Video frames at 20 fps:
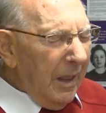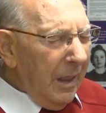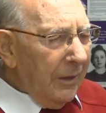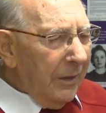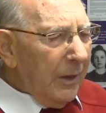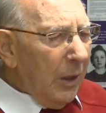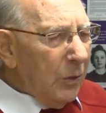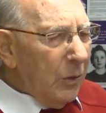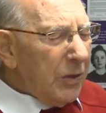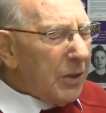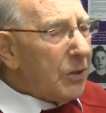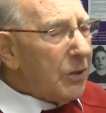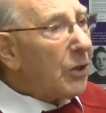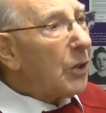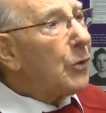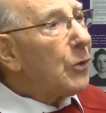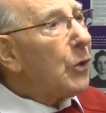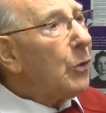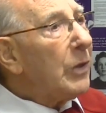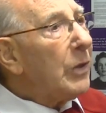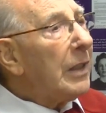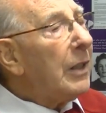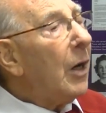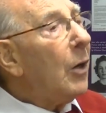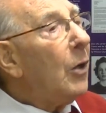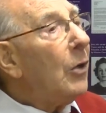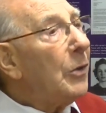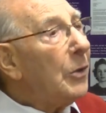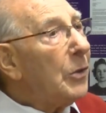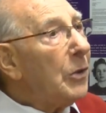I noticed that Judy
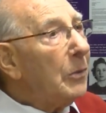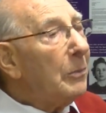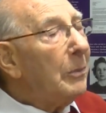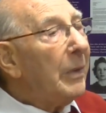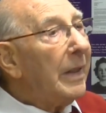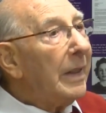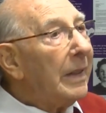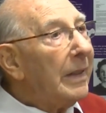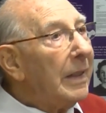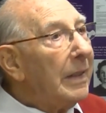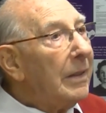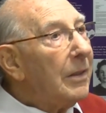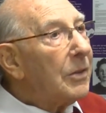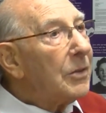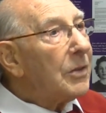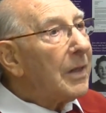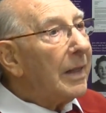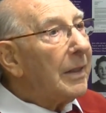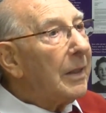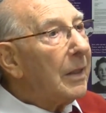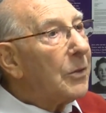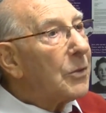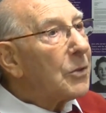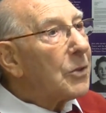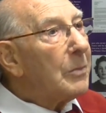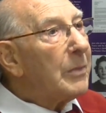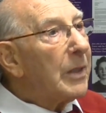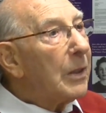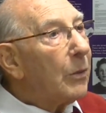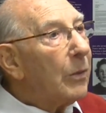Garland had been in and taken
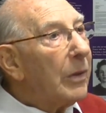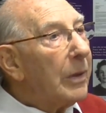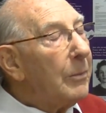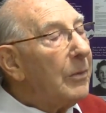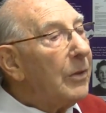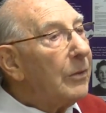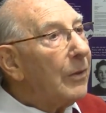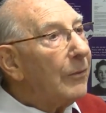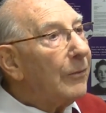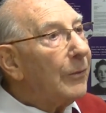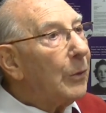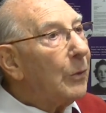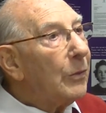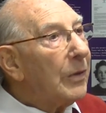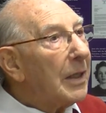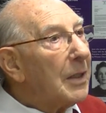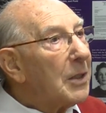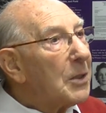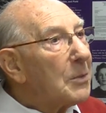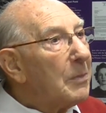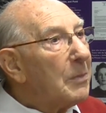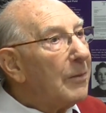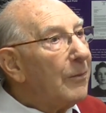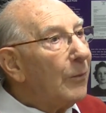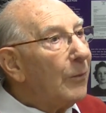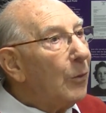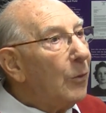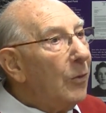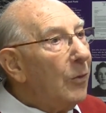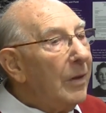some equipment a few days
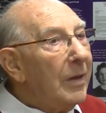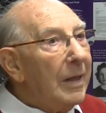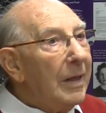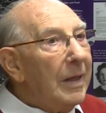before,